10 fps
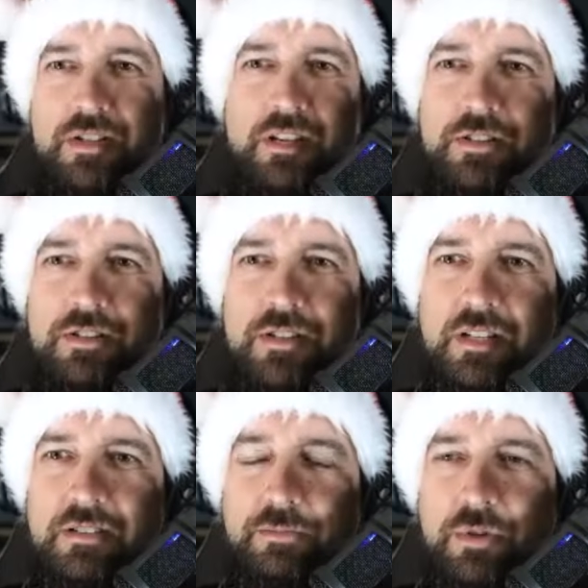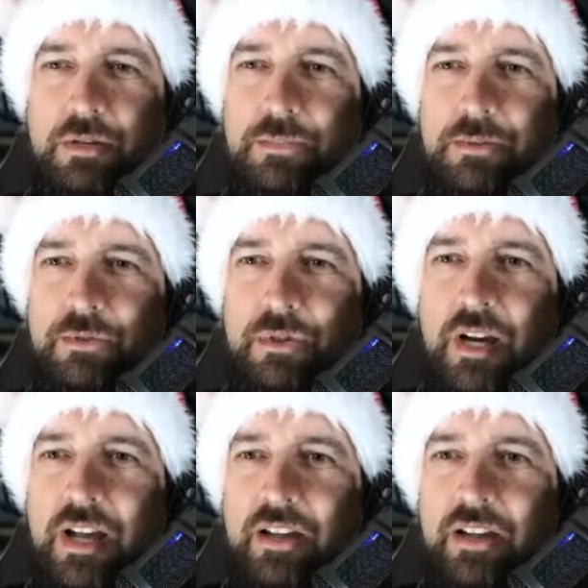I just set workmem to higher